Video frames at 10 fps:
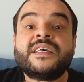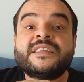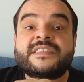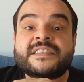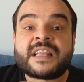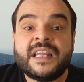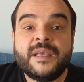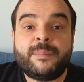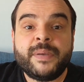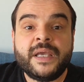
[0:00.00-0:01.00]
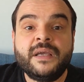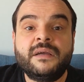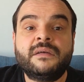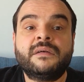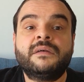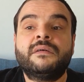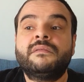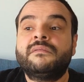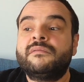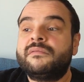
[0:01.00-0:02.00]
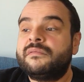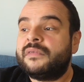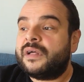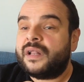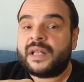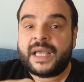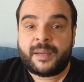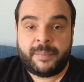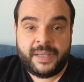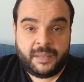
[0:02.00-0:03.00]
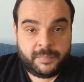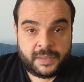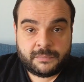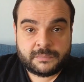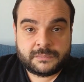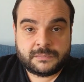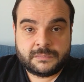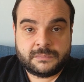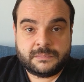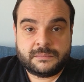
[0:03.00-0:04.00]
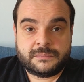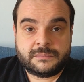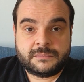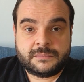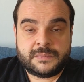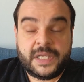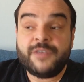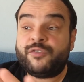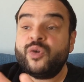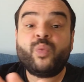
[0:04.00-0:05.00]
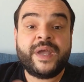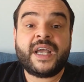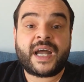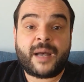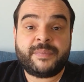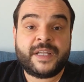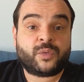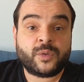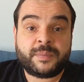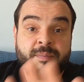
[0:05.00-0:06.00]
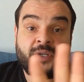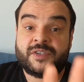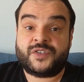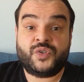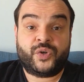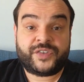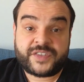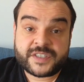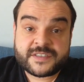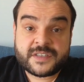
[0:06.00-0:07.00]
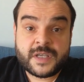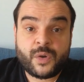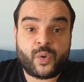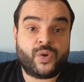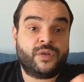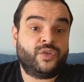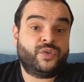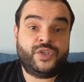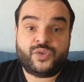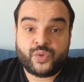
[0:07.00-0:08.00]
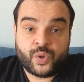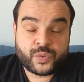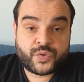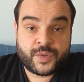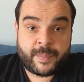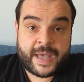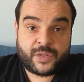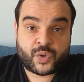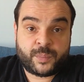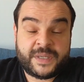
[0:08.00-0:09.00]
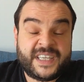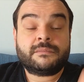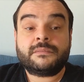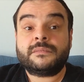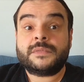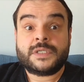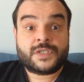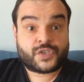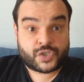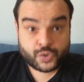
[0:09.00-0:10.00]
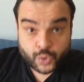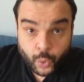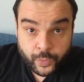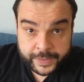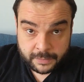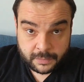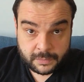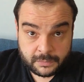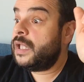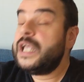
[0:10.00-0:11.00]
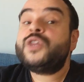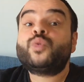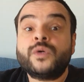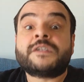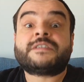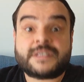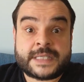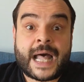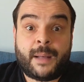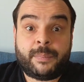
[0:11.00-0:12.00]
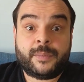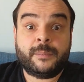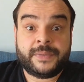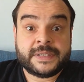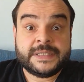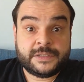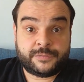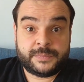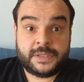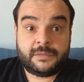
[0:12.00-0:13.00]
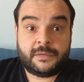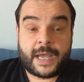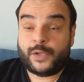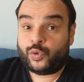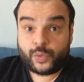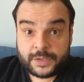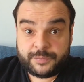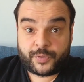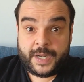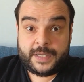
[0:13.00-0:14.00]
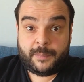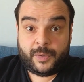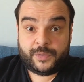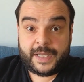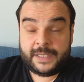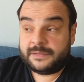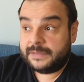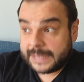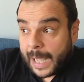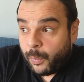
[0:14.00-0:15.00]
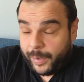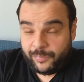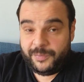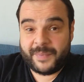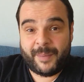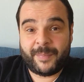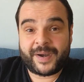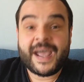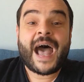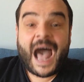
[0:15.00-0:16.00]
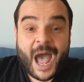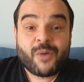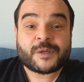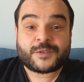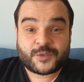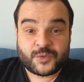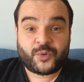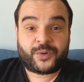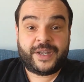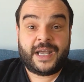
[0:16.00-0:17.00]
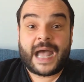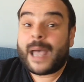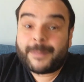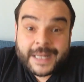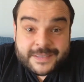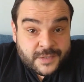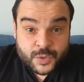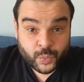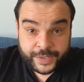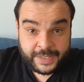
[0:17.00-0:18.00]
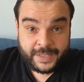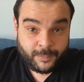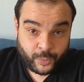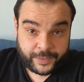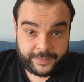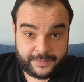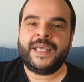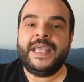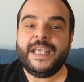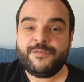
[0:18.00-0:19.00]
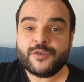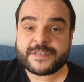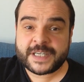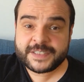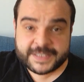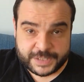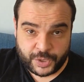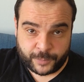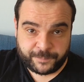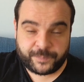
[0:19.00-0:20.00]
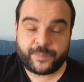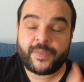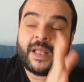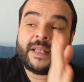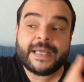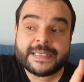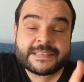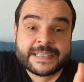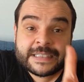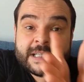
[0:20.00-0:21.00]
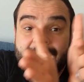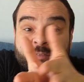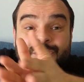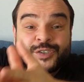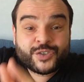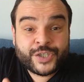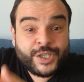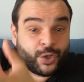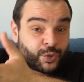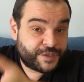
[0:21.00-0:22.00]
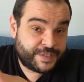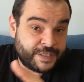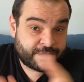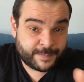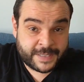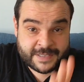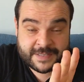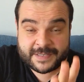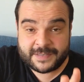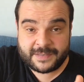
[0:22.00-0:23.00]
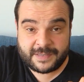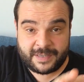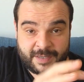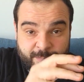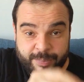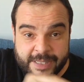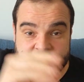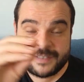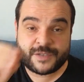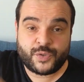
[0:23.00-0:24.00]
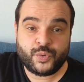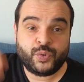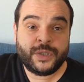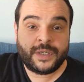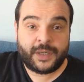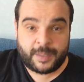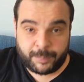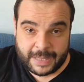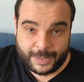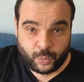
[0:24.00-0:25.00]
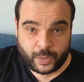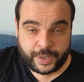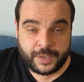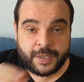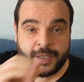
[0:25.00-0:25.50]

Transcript: Sleeping like a baby. If you wake up, that will be because you're thirsty or you need to go to the bathroom. Snoring, it will stop, believe me. I totally forgot about that. Now I remember. I was snoring. I'm not snoring anymore. If you start keto, like I said, after three or six months uh, please do a blood work.